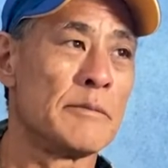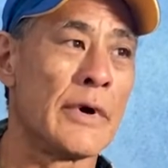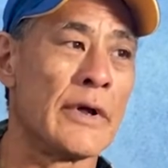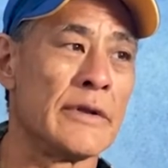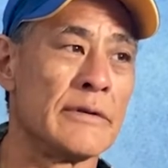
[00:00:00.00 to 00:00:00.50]

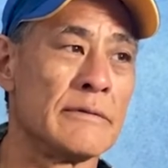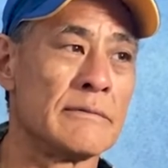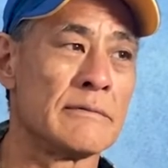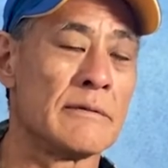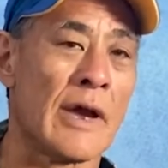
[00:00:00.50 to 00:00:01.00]
But
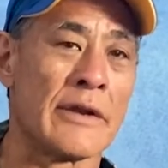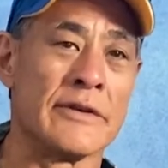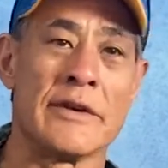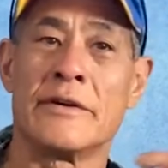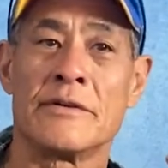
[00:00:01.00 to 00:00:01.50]
I
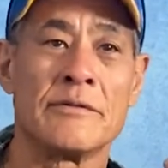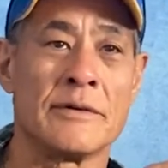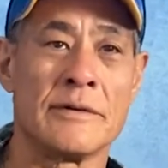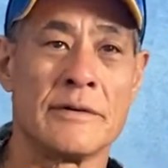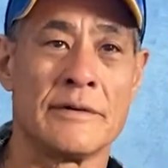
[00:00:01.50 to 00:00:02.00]
knew.
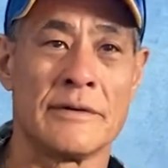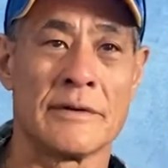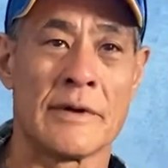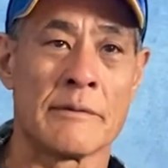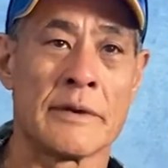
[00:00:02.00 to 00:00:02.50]

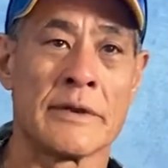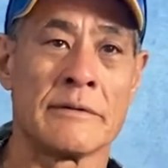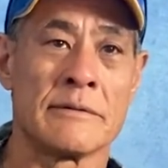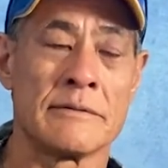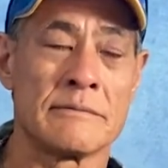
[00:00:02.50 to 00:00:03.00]
I
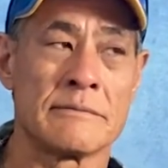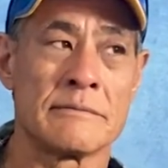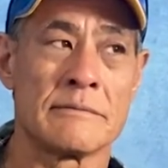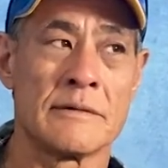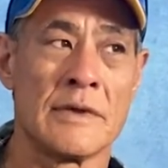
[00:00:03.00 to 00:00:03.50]
mean...
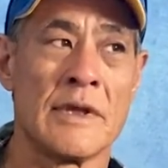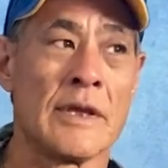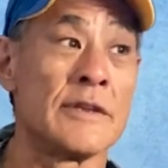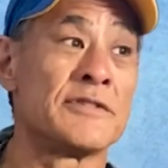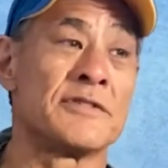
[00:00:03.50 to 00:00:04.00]
Right.
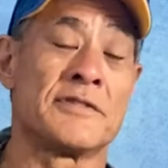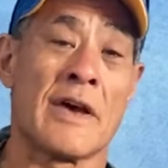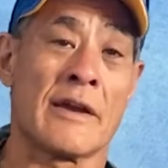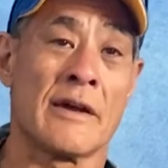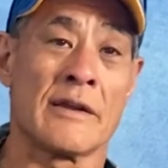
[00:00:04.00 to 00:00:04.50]
He's just
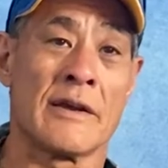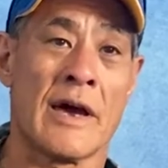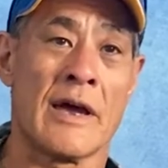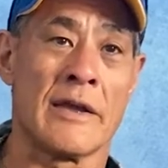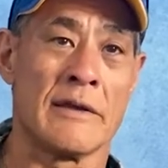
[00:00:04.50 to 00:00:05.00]
that kind of
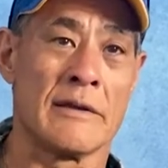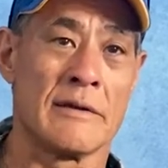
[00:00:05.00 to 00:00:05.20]
guy.